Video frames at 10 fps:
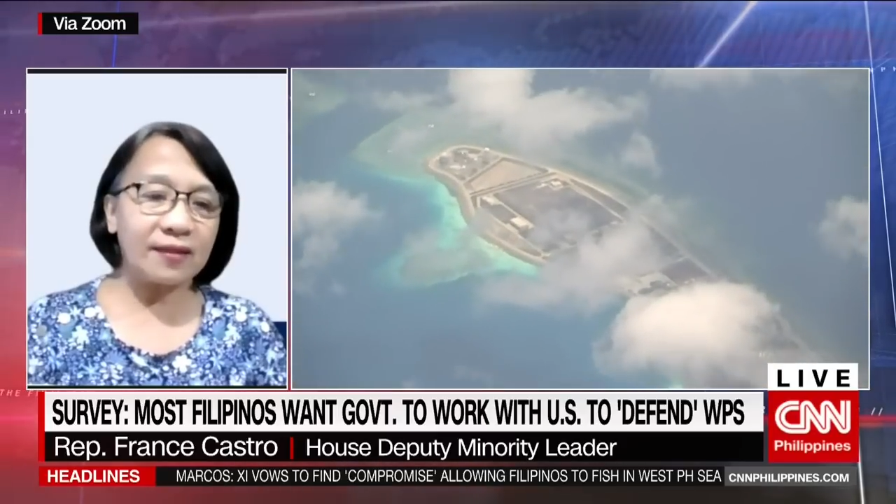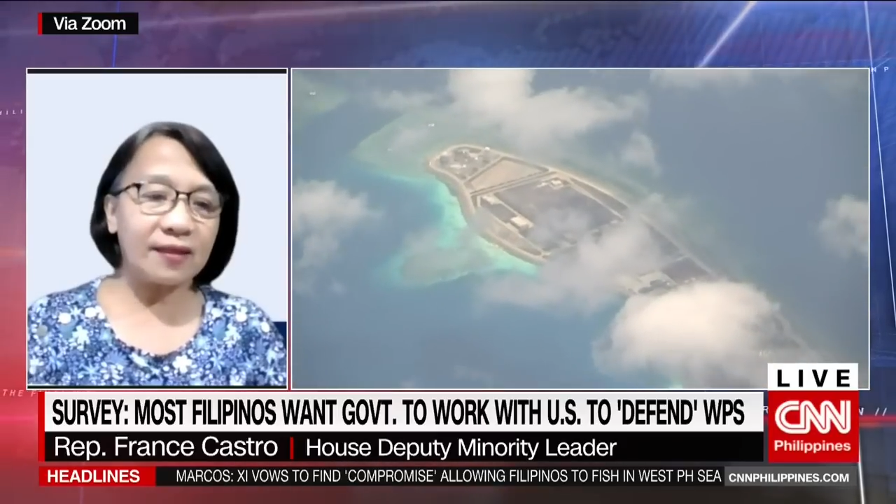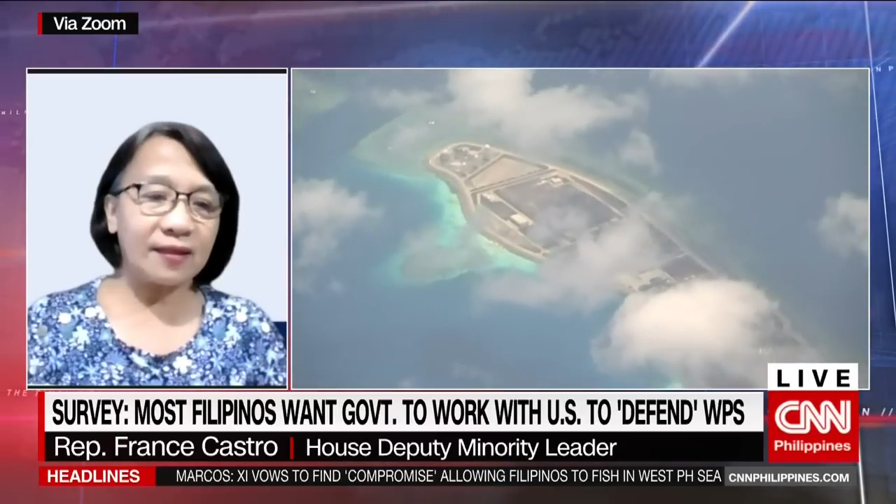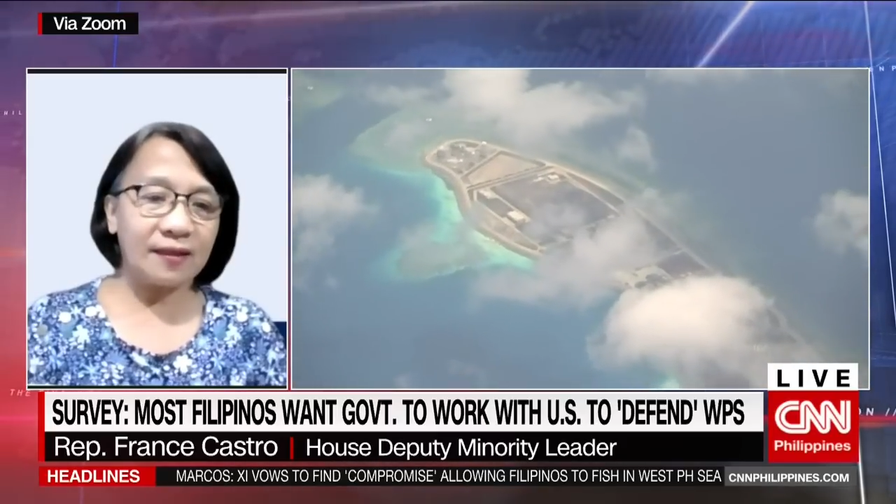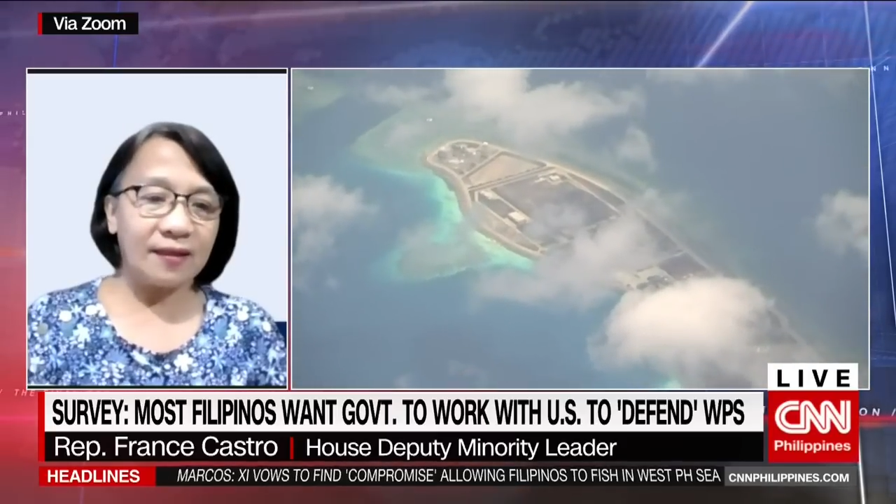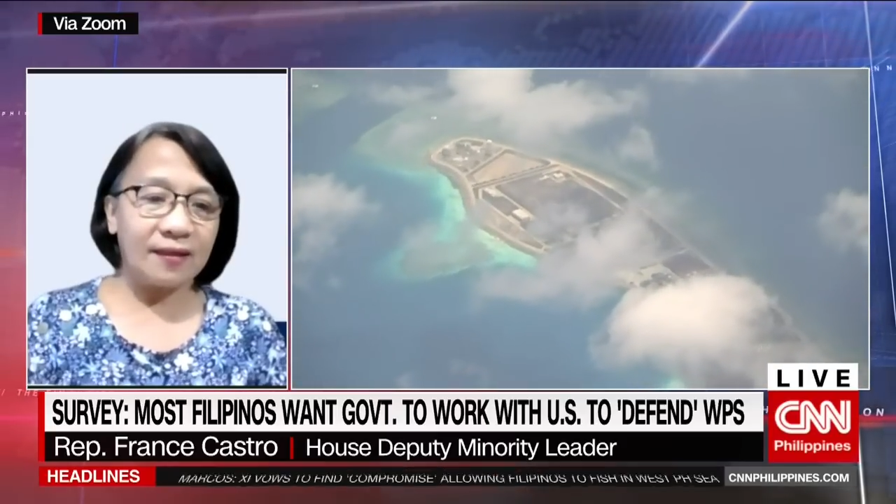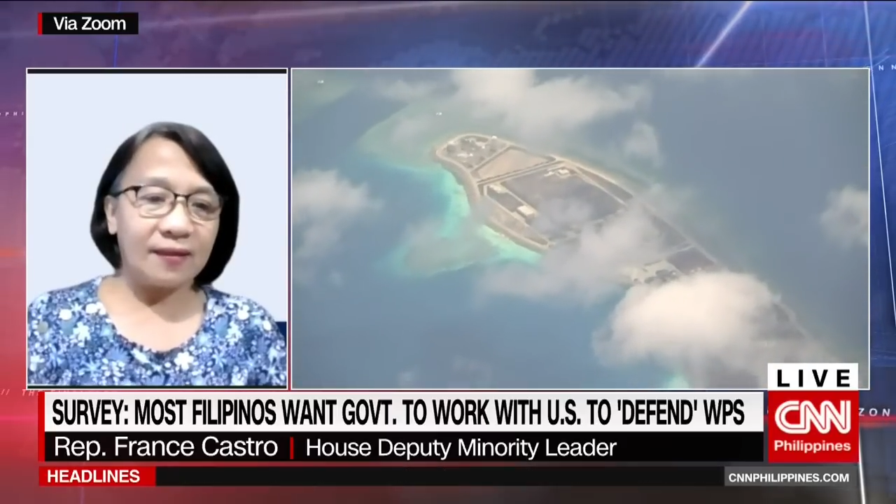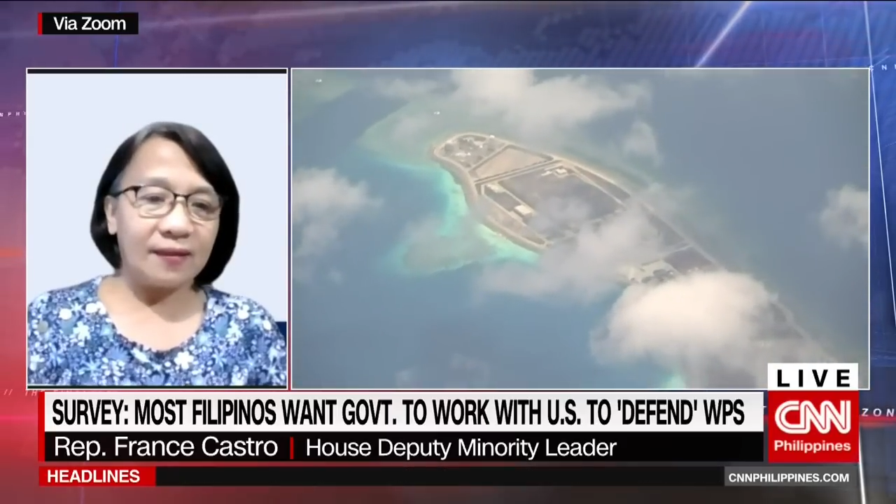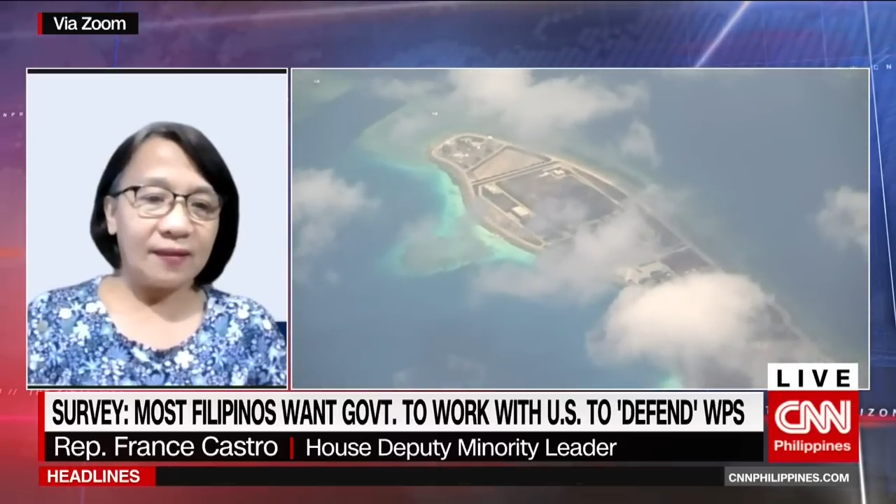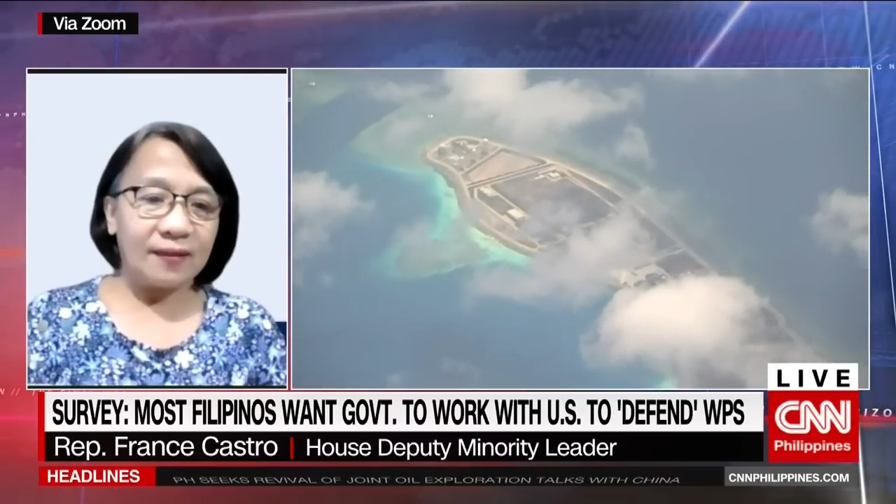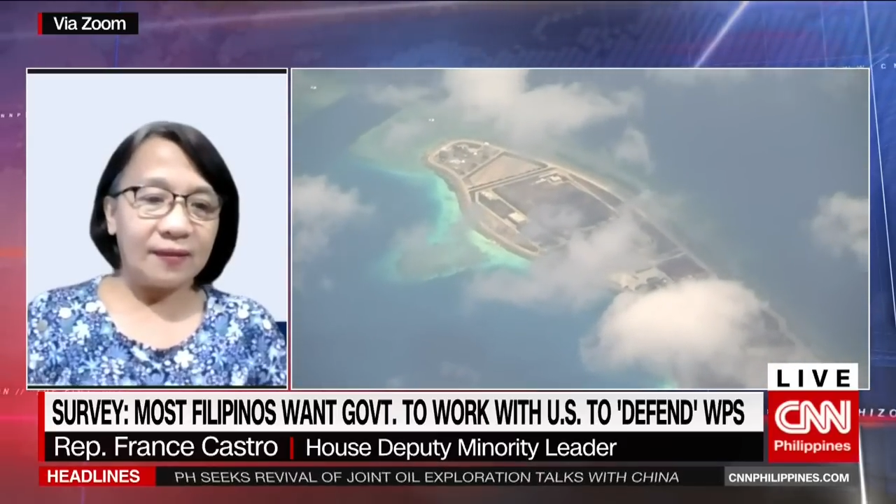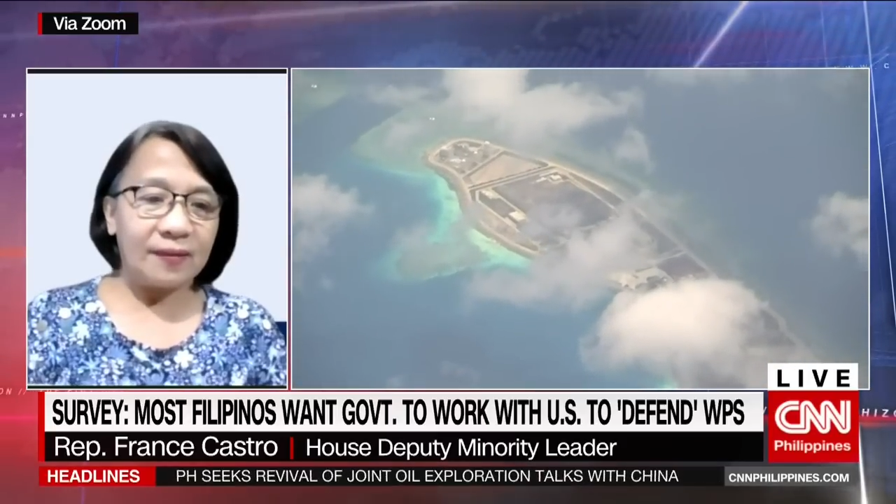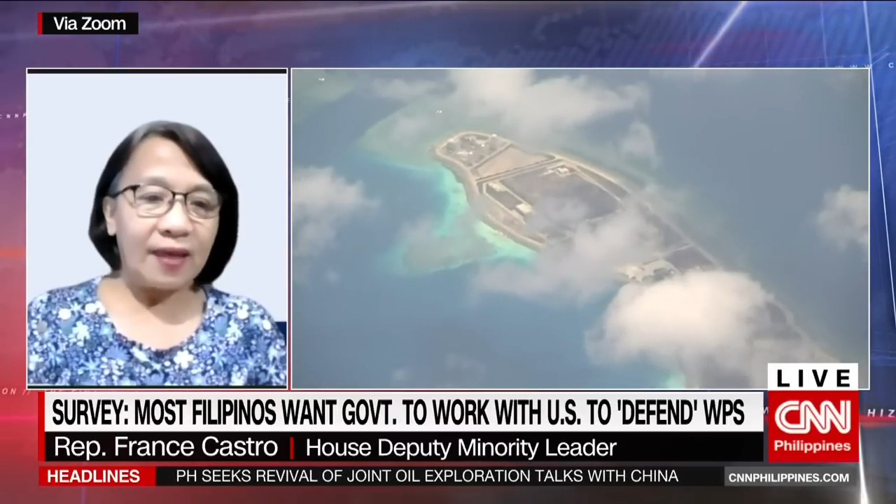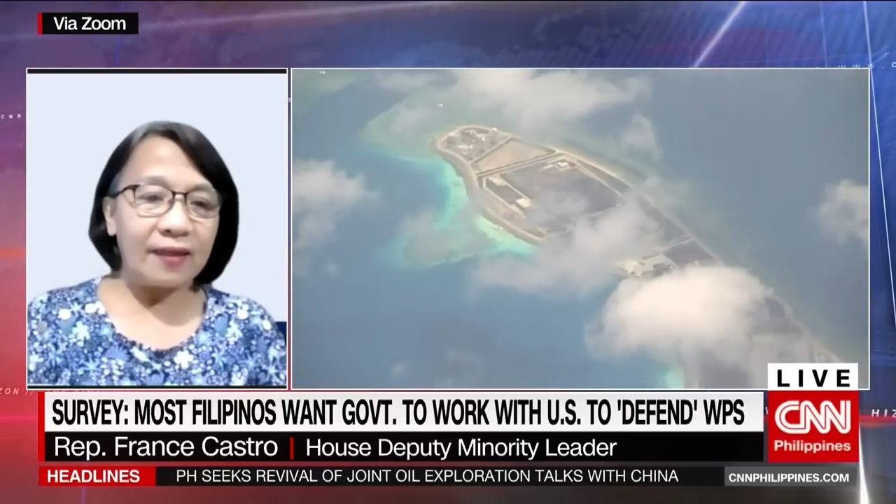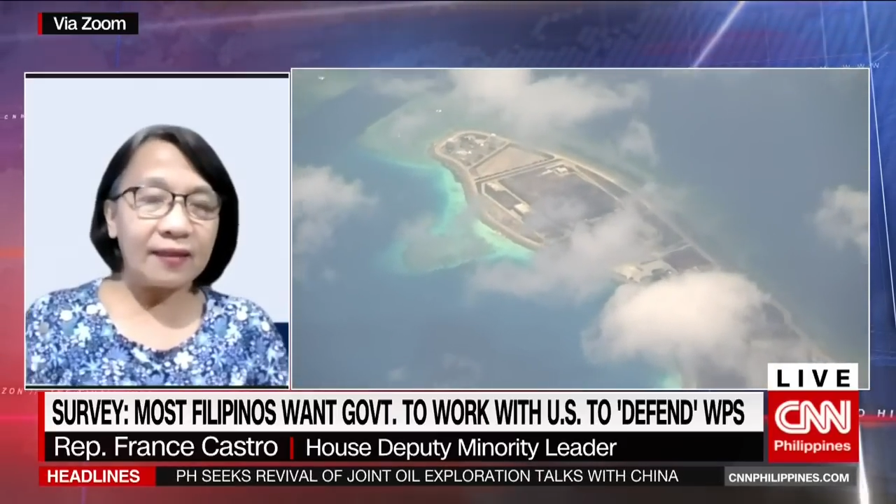All right. Aside from
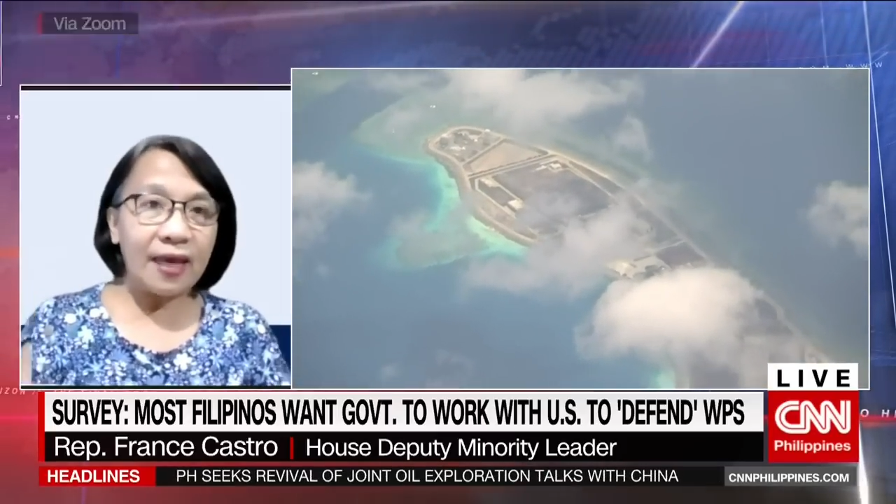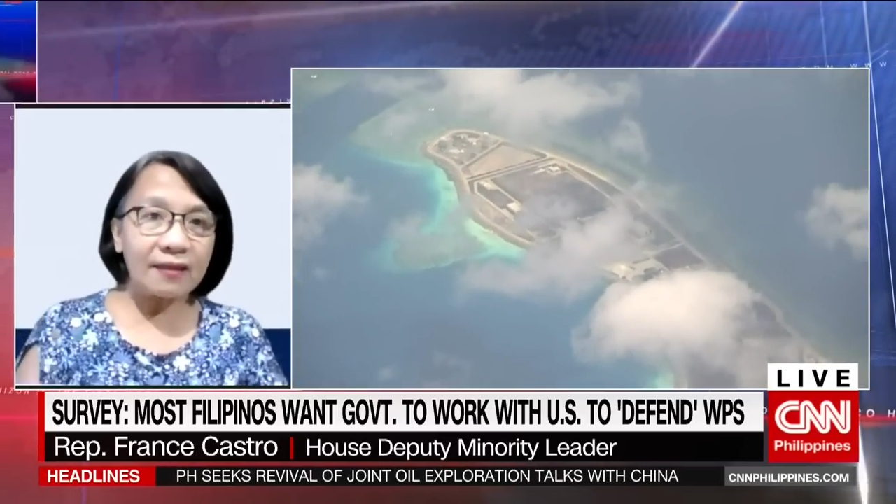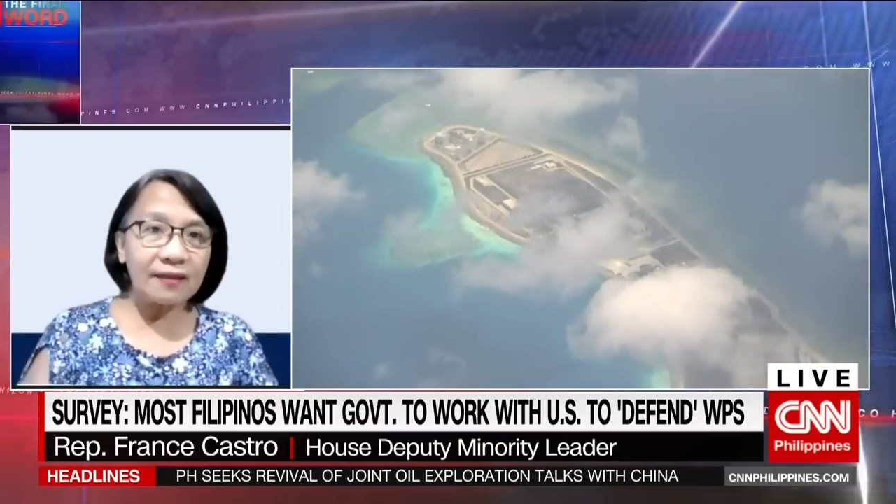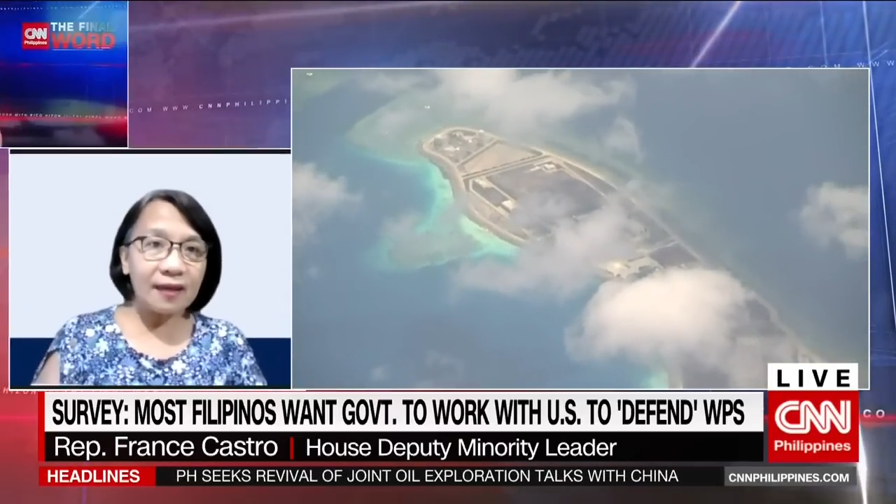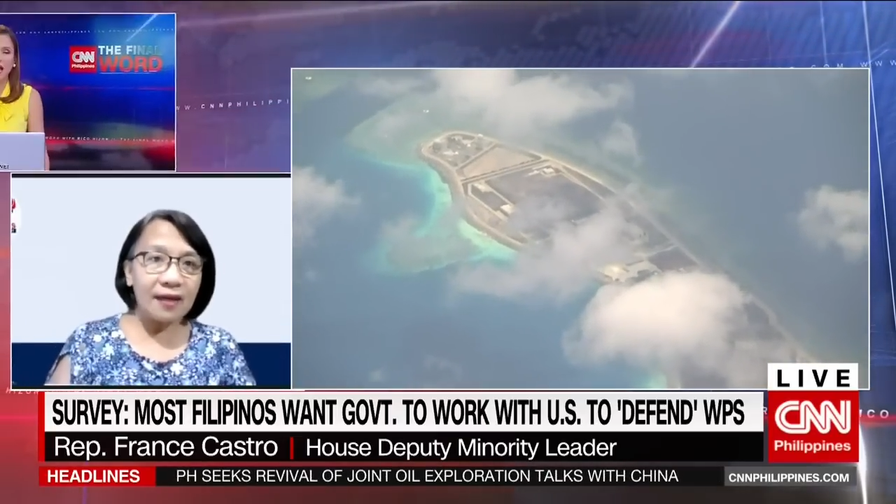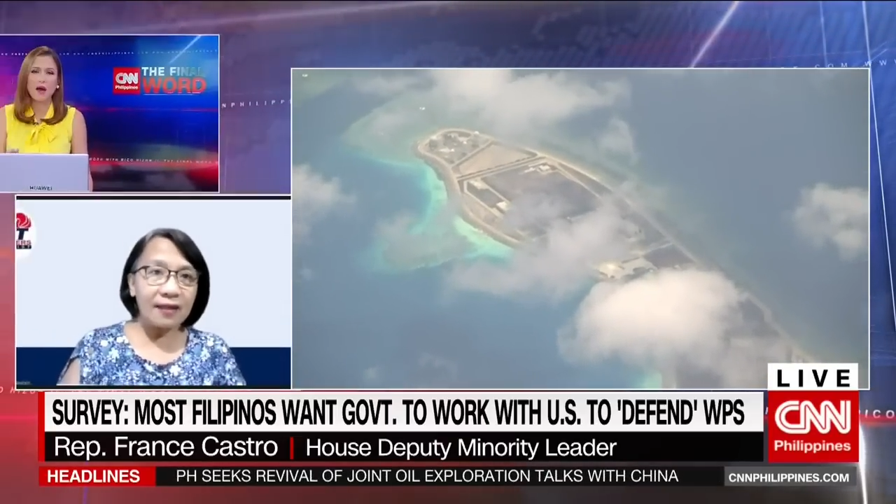transparency, how